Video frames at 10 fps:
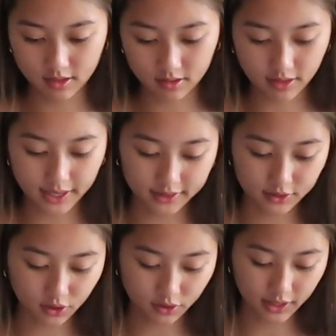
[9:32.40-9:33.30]
All right,
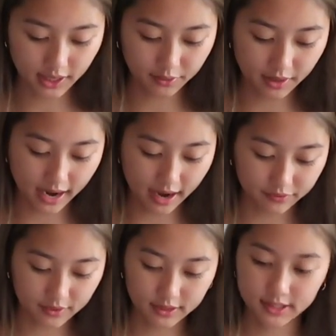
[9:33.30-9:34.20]
so here we
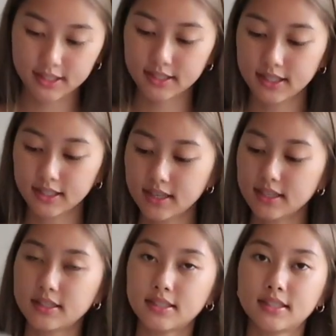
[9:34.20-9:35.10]
have the
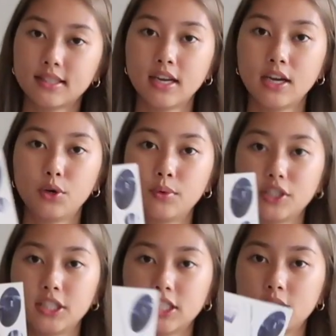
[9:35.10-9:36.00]
stickers,
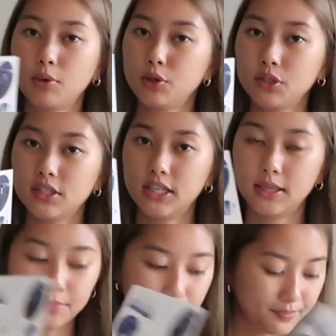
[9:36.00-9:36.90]
which is the blue
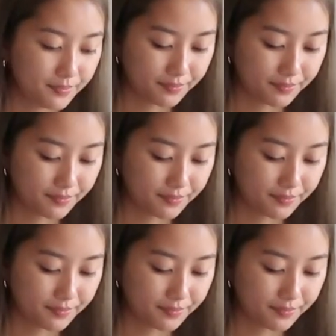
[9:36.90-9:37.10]
theme.